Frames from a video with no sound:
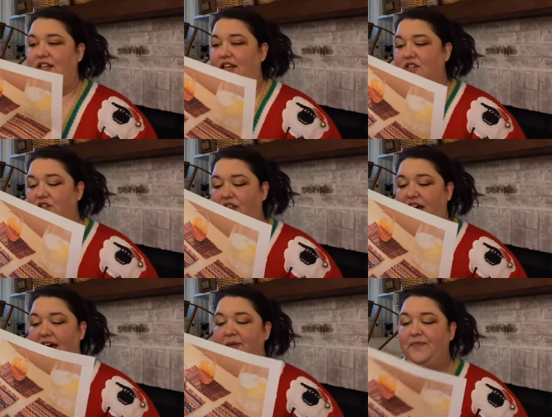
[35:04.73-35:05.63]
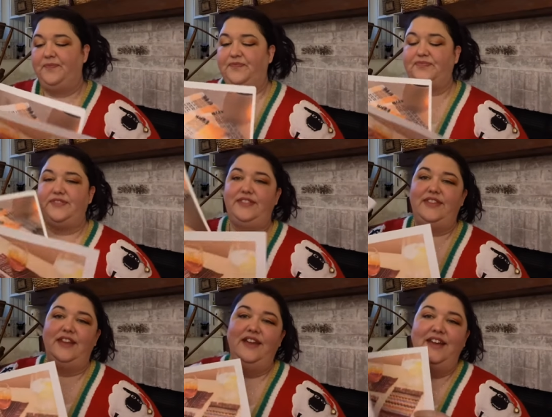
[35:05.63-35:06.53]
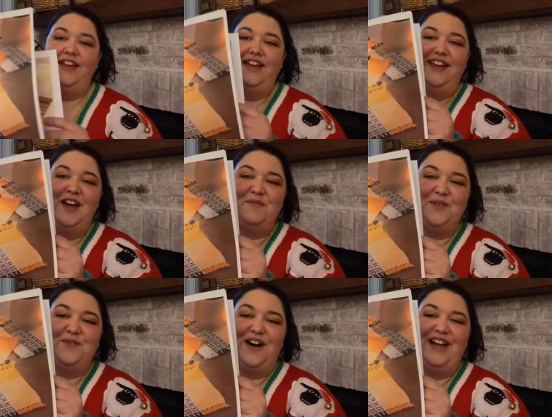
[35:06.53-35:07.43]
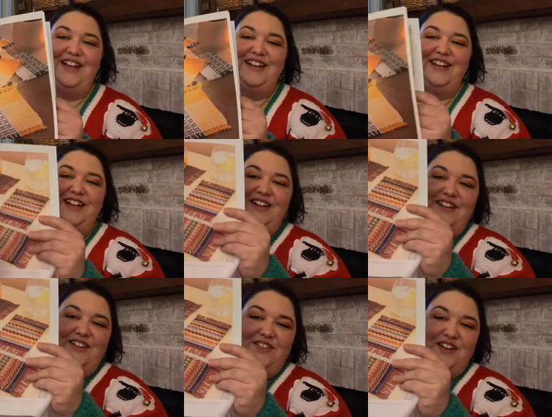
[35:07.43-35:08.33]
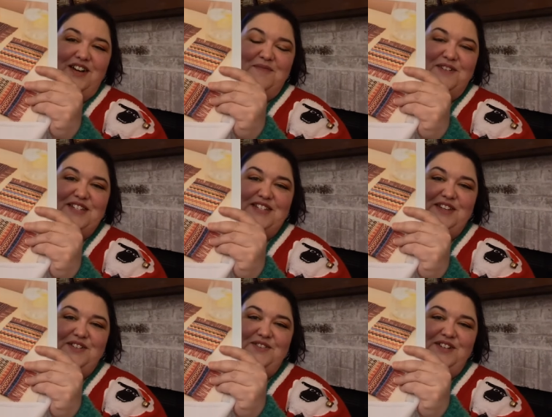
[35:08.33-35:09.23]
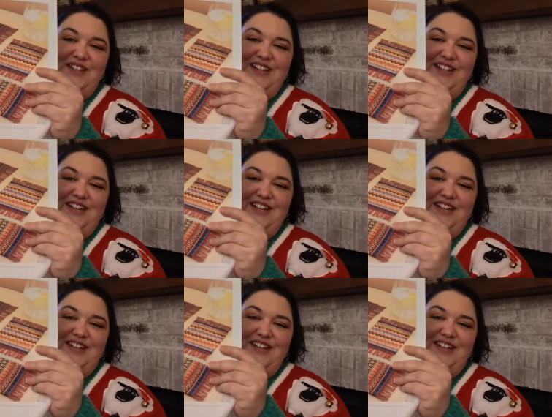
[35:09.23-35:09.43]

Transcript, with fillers: can't show that number one or number two